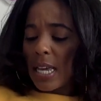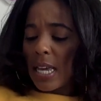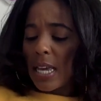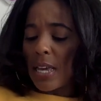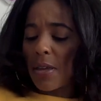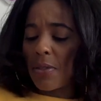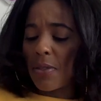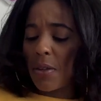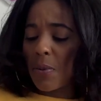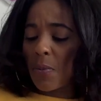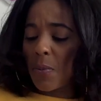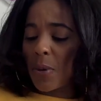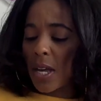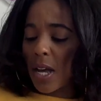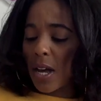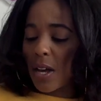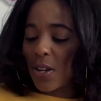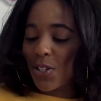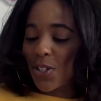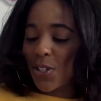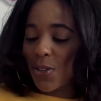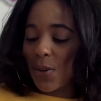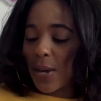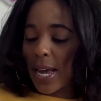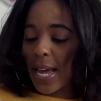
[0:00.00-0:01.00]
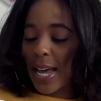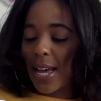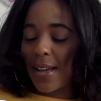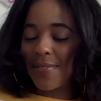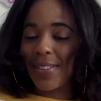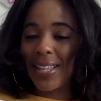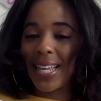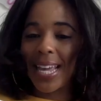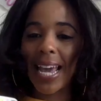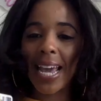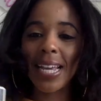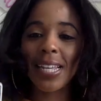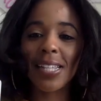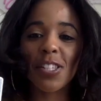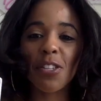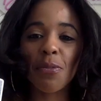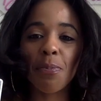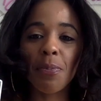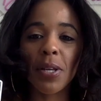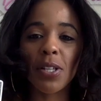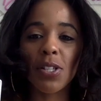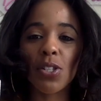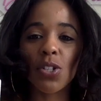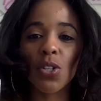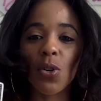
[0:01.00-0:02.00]
And then we also have the Ace
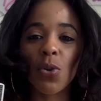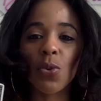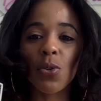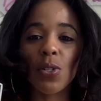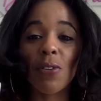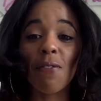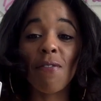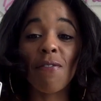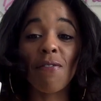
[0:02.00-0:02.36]
of Pentacles,